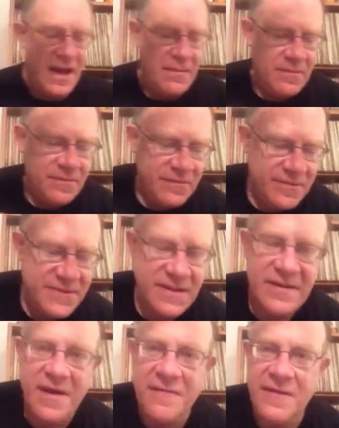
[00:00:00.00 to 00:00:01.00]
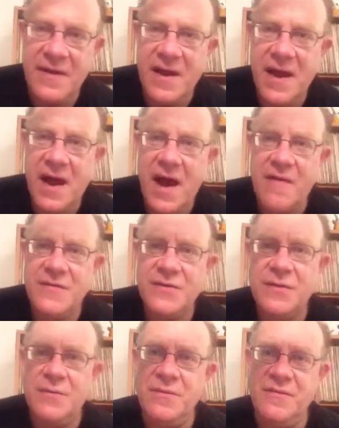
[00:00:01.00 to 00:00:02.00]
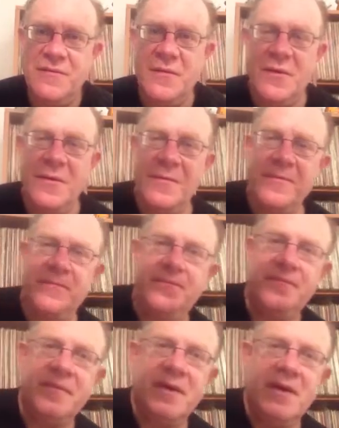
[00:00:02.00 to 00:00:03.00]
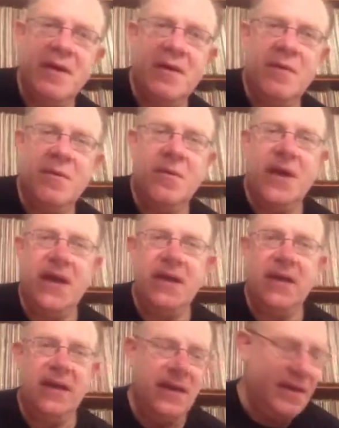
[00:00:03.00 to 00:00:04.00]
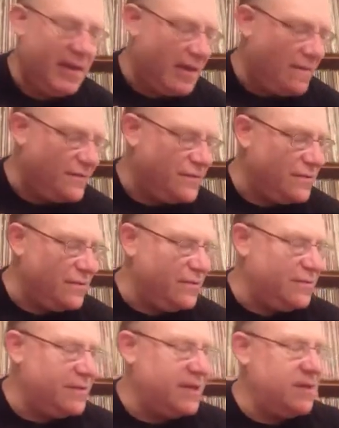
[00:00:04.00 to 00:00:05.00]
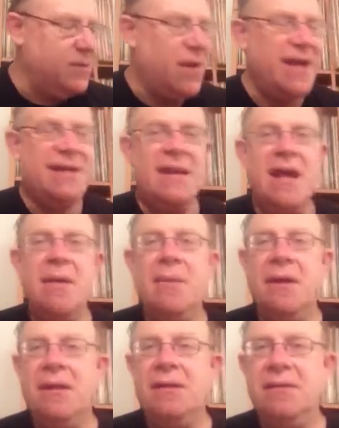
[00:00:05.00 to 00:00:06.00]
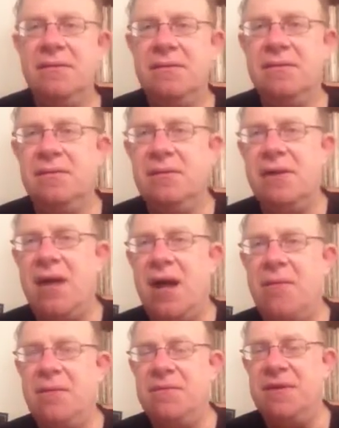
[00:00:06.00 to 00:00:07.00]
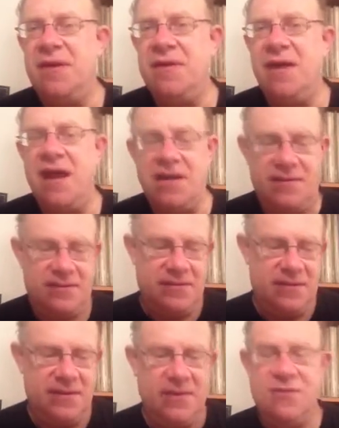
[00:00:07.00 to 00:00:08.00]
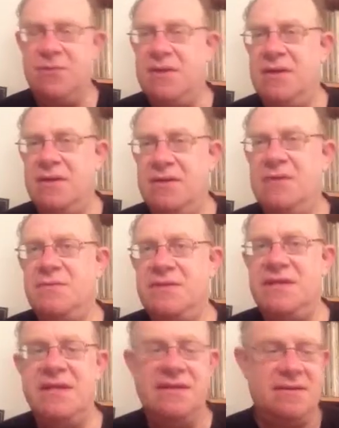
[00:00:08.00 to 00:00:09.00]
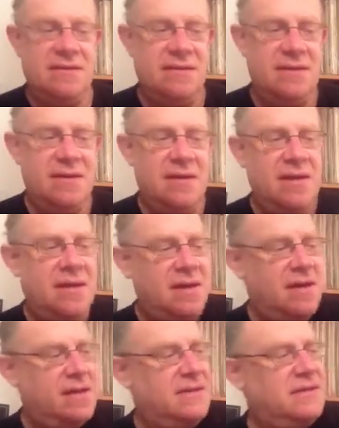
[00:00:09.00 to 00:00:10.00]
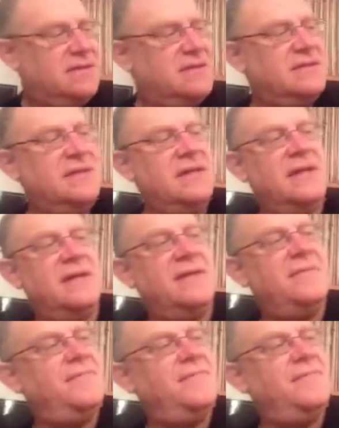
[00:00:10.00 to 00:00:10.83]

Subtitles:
album from South Africa, I've shown you before when I've shown you the white label album that I got. This was it. This is the